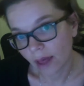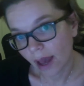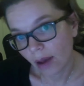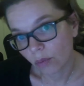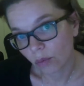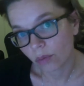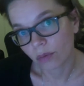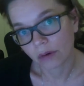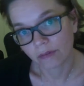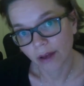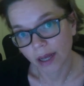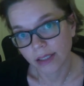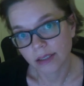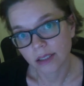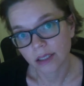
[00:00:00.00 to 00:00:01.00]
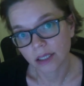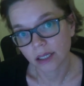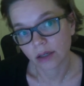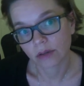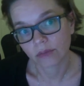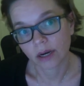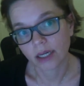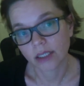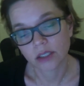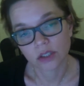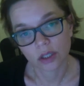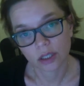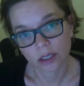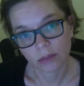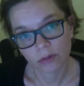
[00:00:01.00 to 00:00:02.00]
that we'll revise it and get it ready to
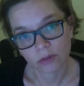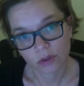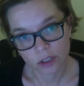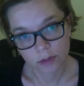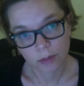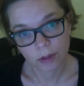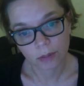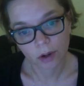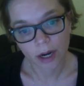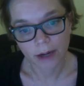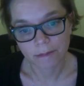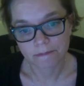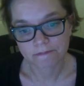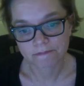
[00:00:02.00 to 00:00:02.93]
turn in before spring break.